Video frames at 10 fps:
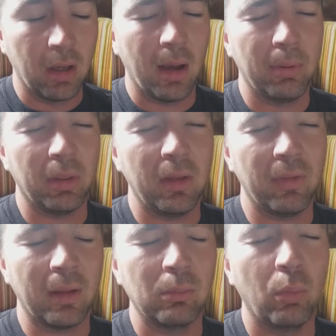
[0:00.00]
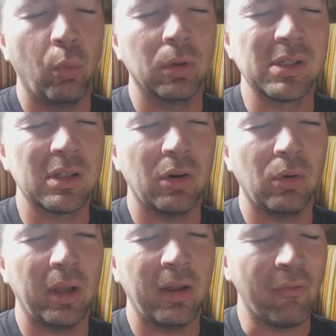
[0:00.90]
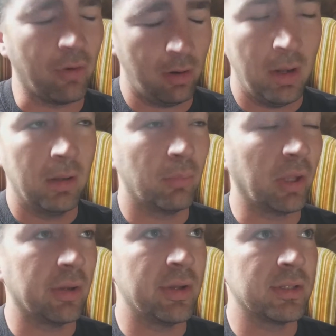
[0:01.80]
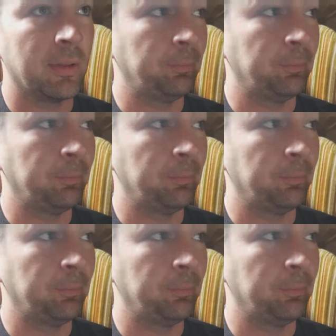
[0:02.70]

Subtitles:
I believe that more so ever because